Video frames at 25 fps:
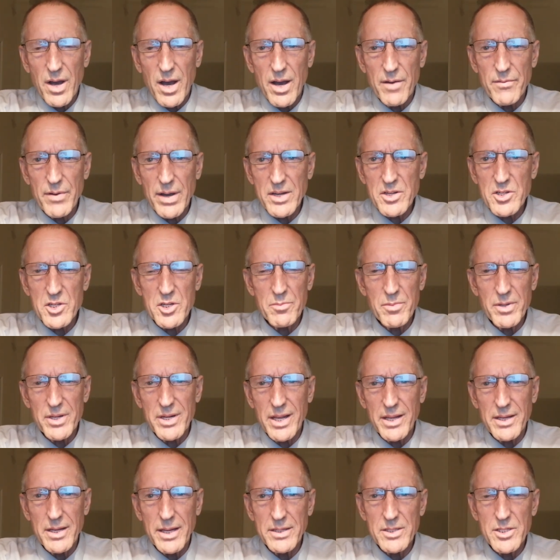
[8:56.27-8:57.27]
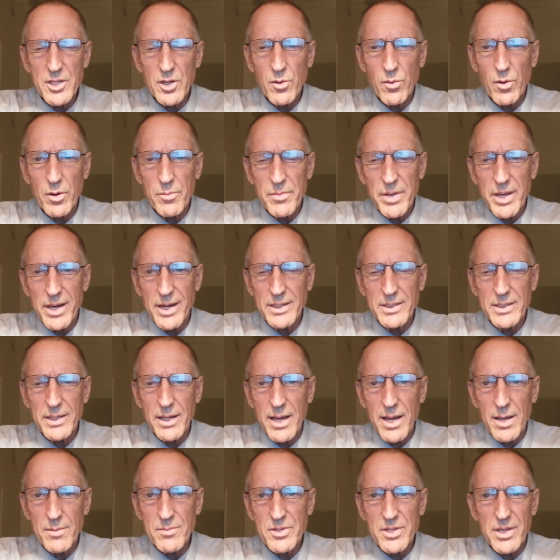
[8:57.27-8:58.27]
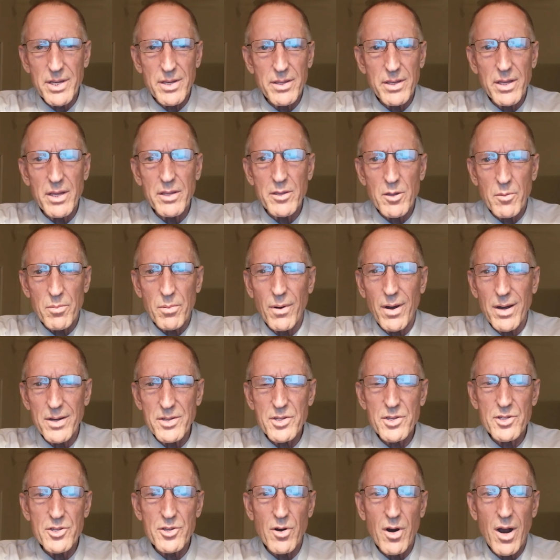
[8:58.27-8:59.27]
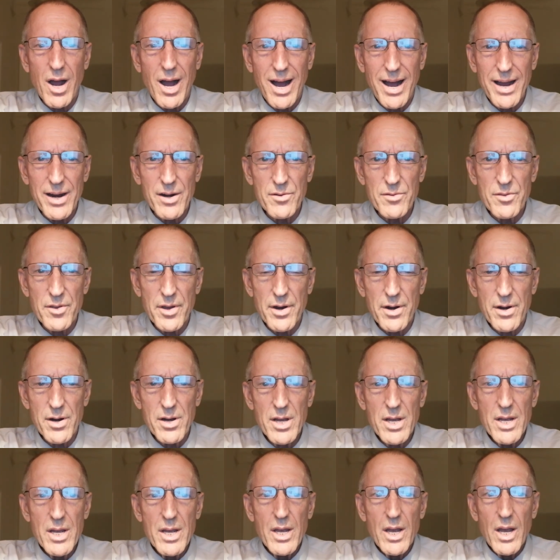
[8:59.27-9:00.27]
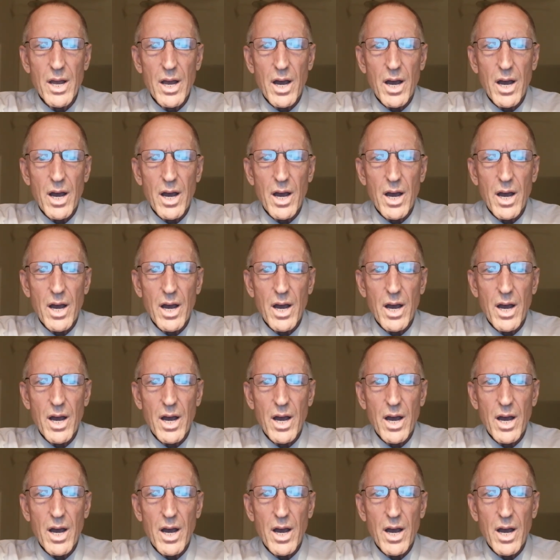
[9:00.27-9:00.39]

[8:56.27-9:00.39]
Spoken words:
I've actually been in Antigua many times, and the prices are higher there.